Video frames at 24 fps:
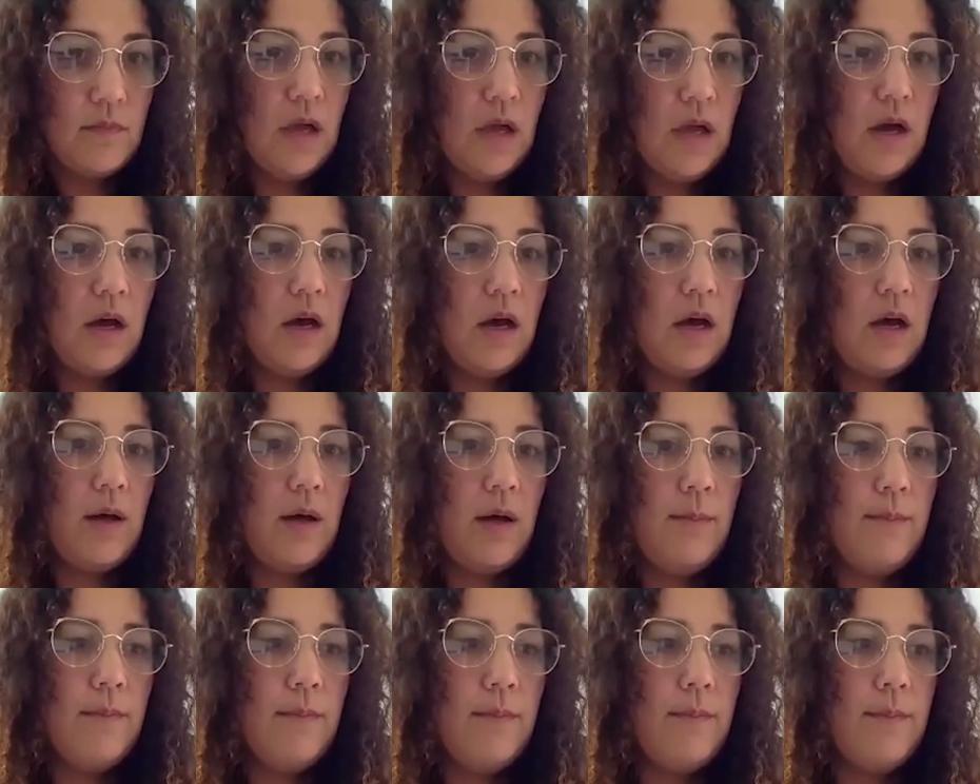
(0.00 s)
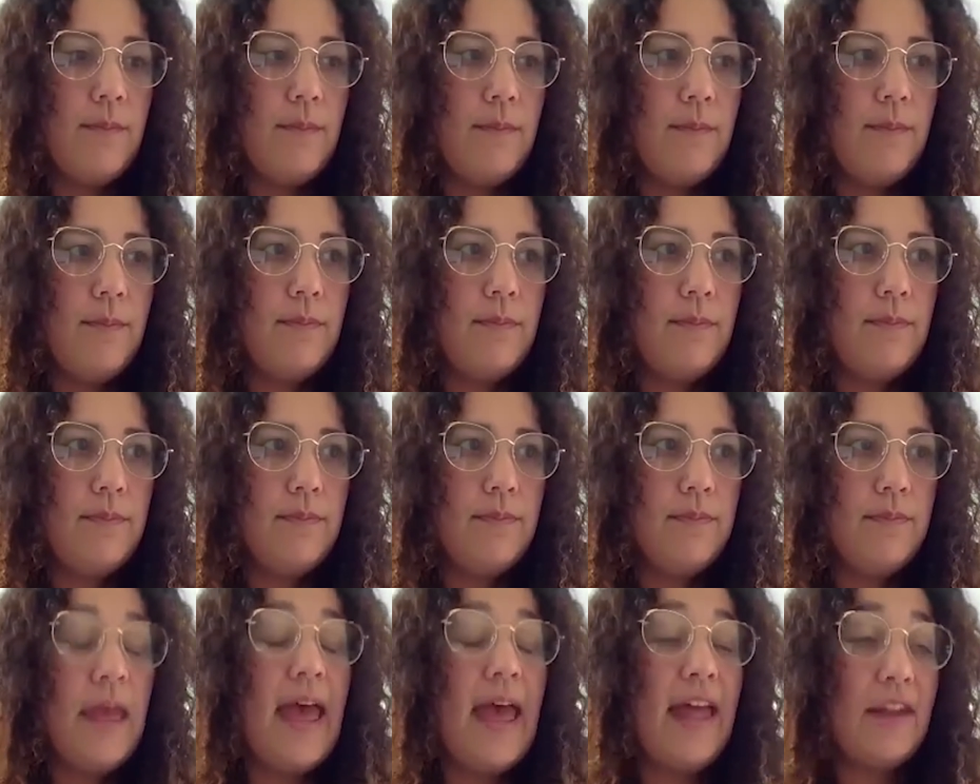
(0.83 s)

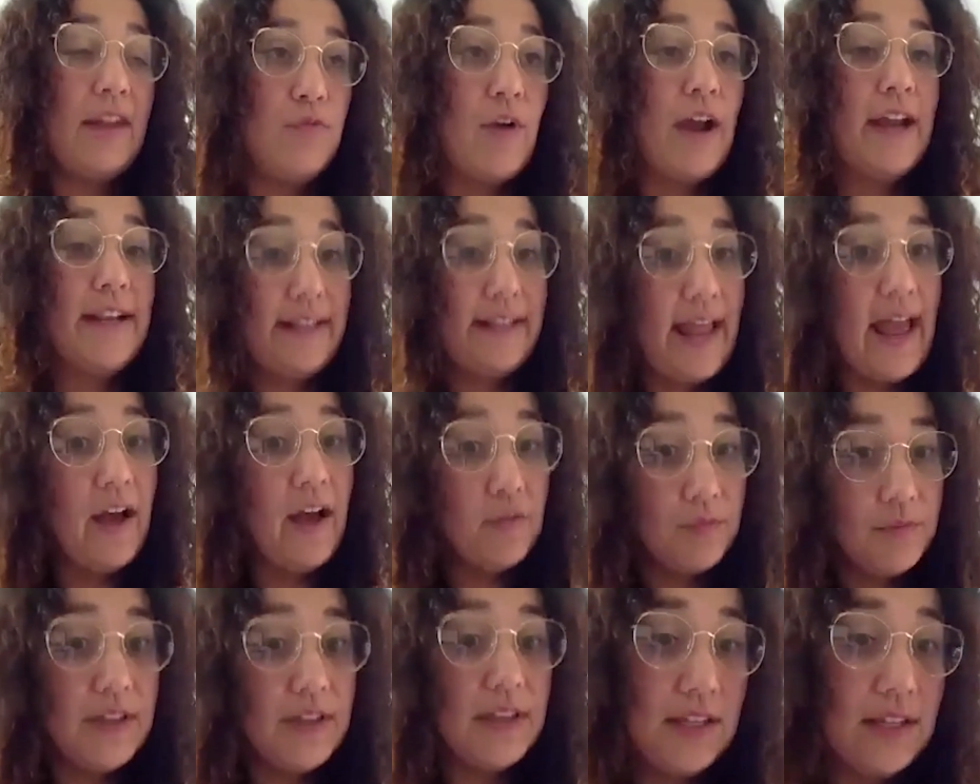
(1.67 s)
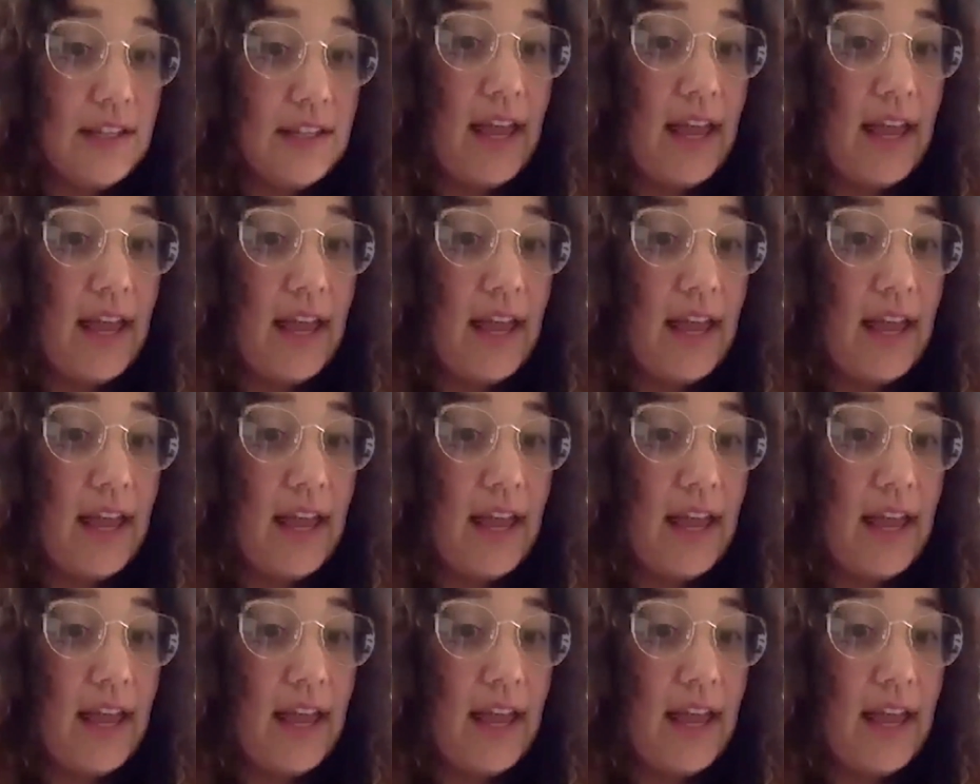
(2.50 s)
And right now, really,